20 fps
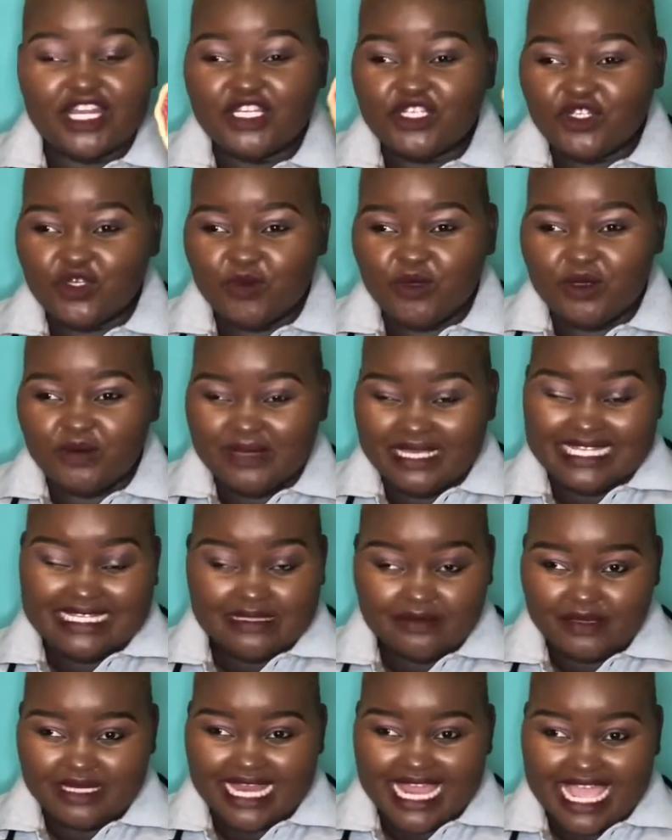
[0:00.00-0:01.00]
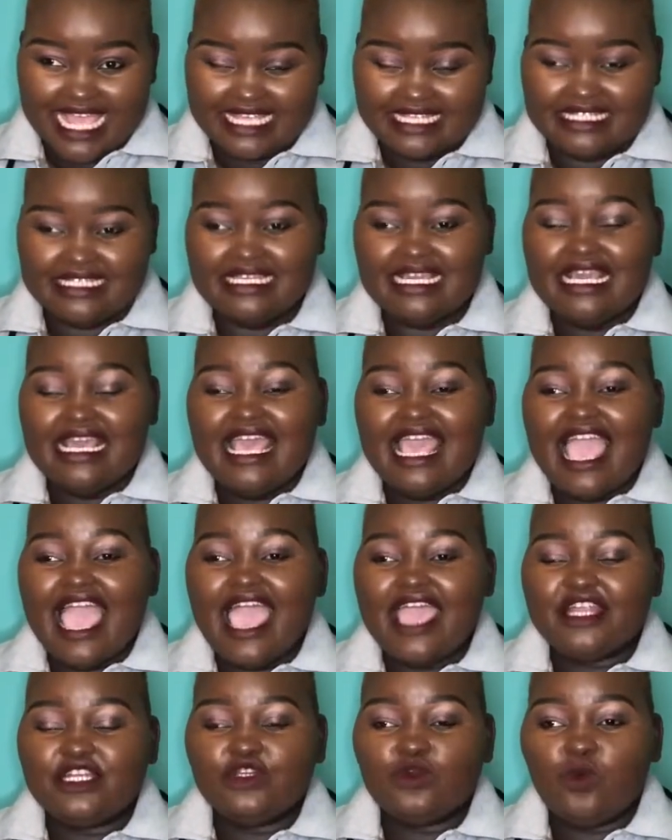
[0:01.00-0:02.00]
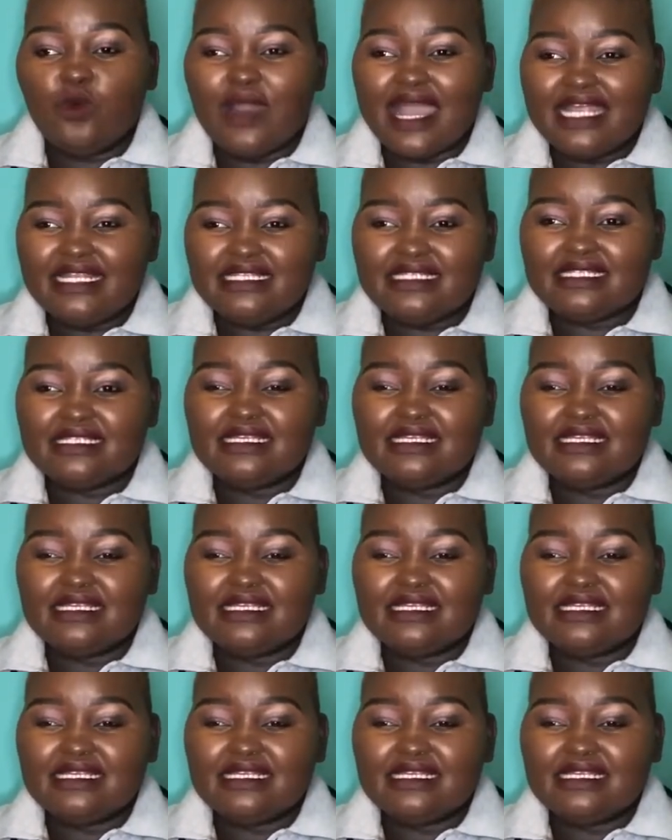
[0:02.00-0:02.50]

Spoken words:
to be metabolized. And what